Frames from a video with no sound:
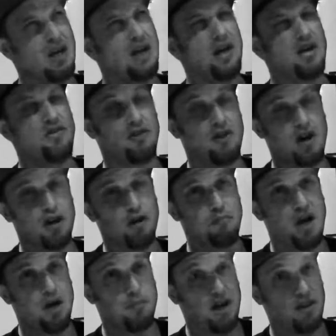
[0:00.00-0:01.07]
Started by
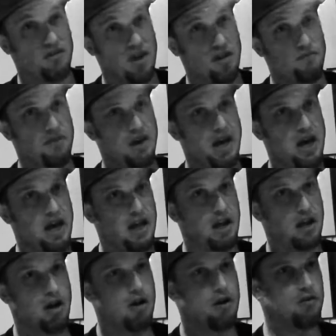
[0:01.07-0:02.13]
myself and
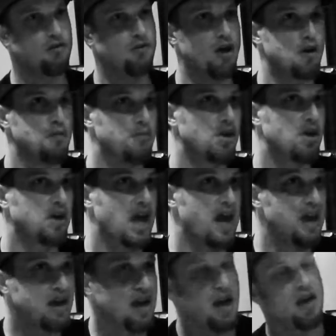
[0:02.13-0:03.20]
Lauren Sonnenberg,
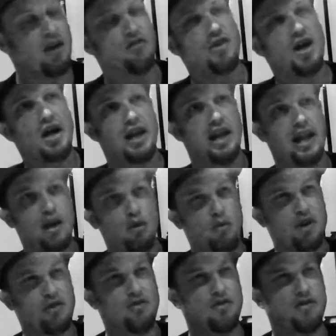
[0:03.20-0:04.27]
aka Zion
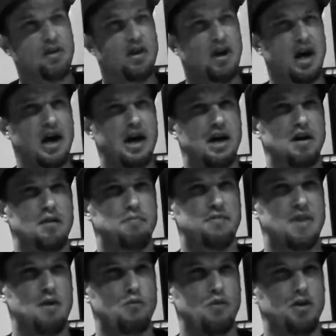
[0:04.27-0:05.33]
Linguist.
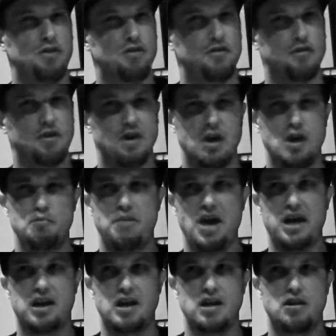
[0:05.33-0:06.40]
That was
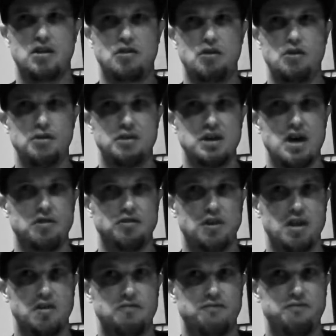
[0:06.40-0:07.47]
back in
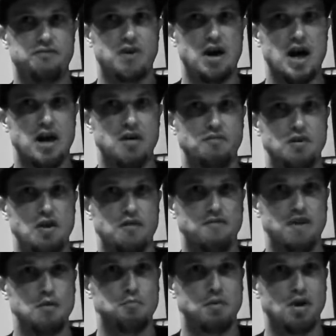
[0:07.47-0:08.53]
2005,
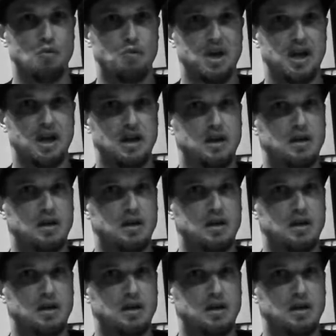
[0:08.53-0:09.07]
November, we